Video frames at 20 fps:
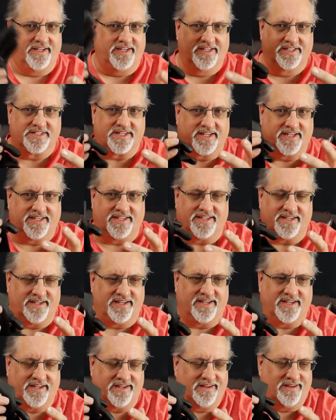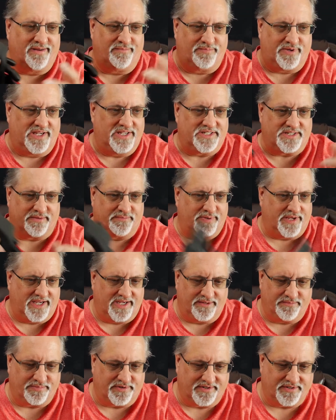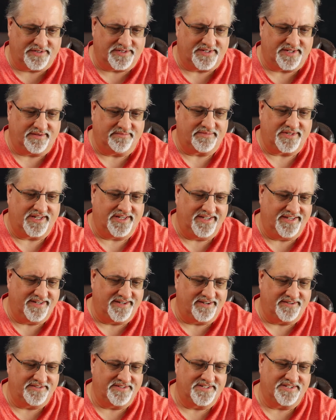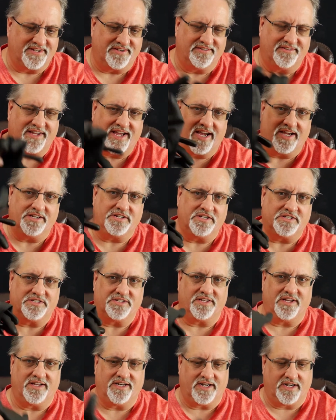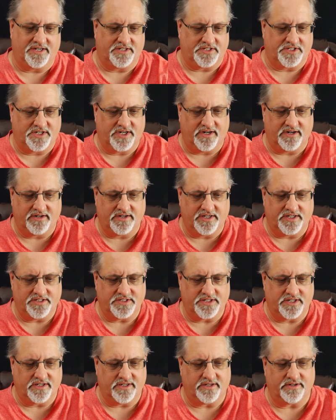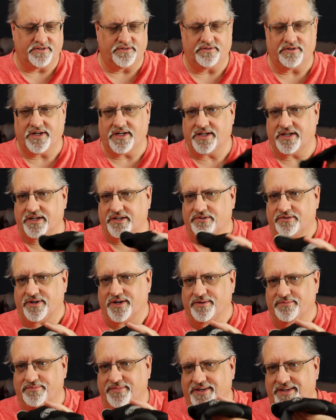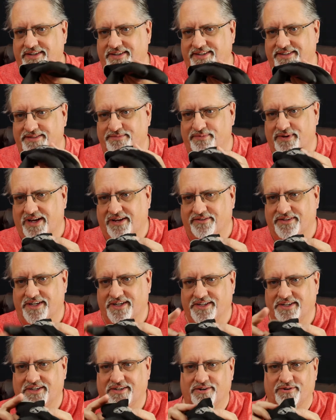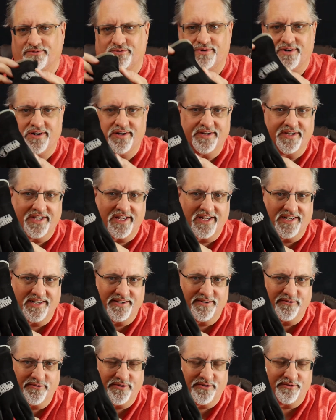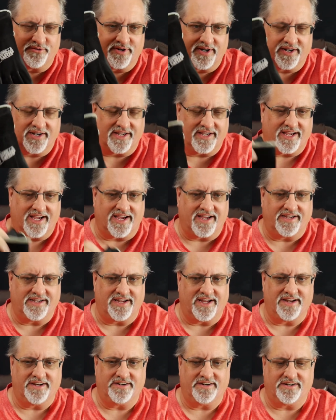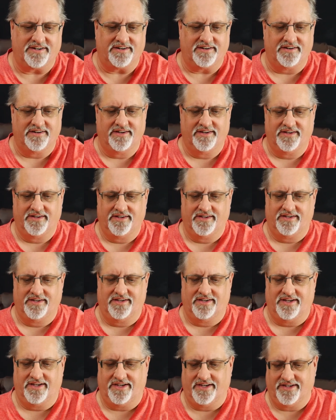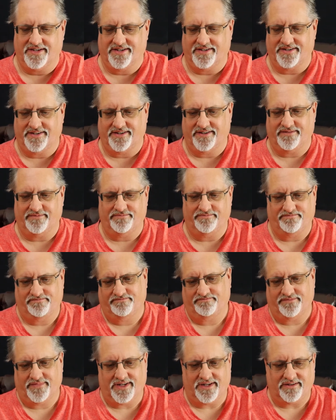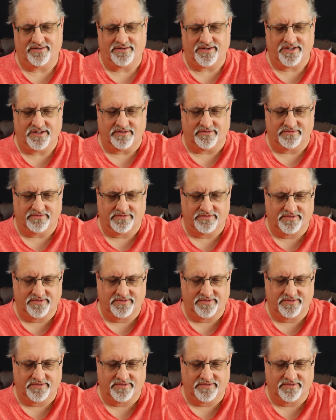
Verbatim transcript: It's like a, a piece of paper or something, you know? So I just thought I'd share these at Gorilla Grip, man. How can you go wrong? Got a little gorilla guy on there. And, um, I don't know.